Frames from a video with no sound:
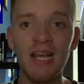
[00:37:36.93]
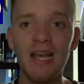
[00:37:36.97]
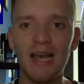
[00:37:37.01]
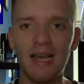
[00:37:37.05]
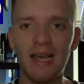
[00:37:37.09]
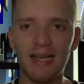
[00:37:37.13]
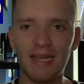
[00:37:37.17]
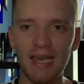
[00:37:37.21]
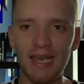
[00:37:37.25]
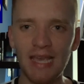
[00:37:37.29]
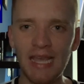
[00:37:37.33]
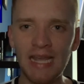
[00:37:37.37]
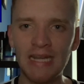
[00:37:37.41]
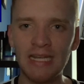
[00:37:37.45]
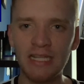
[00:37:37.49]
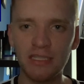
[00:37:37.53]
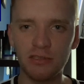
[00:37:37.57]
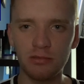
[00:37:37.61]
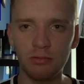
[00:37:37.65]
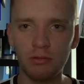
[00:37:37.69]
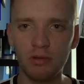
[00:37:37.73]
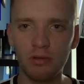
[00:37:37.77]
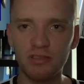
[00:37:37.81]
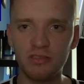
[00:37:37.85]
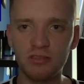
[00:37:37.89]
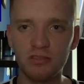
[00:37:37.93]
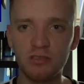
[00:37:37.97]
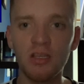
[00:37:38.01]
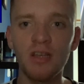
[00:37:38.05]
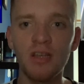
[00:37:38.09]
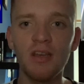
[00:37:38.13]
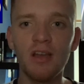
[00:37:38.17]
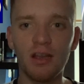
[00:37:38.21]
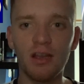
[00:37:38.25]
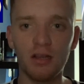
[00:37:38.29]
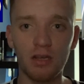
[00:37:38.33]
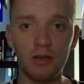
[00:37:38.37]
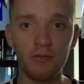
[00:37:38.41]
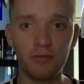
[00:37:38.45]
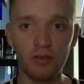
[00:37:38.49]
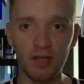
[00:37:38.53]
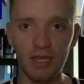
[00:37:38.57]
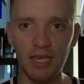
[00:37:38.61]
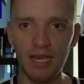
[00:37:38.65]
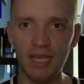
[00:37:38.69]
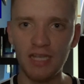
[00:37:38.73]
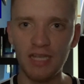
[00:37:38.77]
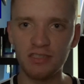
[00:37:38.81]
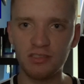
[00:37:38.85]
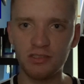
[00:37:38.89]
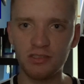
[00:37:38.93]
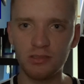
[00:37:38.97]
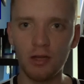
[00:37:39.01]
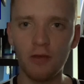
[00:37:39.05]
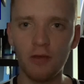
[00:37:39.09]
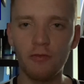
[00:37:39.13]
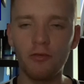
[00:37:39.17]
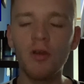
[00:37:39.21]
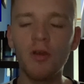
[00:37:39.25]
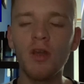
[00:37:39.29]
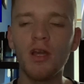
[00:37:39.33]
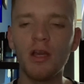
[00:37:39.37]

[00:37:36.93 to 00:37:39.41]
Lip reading: again, it was another case of